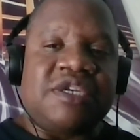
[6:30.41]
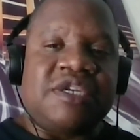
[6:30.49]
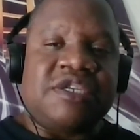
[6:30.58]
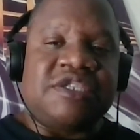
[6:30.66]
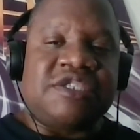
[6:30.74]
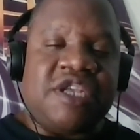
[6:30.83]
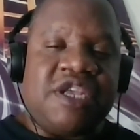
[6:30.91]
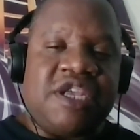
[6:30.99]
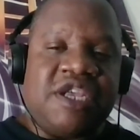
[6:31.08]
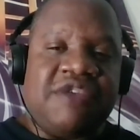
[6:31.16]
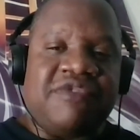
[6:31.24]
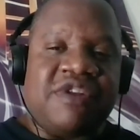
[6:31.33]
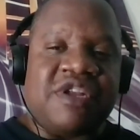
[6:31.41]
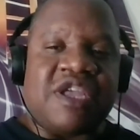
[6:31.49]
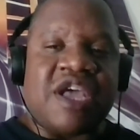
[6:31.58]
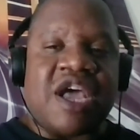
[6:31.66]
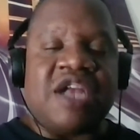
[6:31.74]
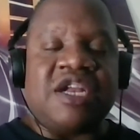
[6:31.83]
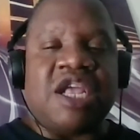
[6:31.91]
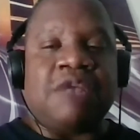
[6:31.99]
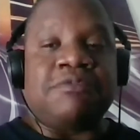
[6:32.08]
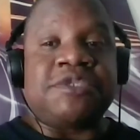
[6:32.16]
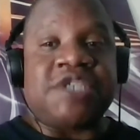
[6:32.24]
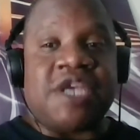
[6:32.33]
Steve, and a guy
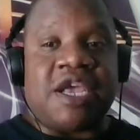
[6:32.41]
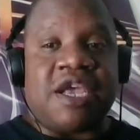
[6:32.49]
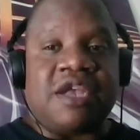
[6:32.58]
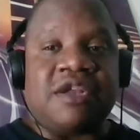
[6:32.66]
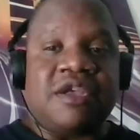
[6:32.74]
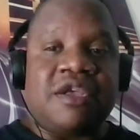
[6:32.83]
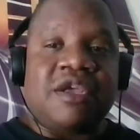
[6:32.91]
named Shane.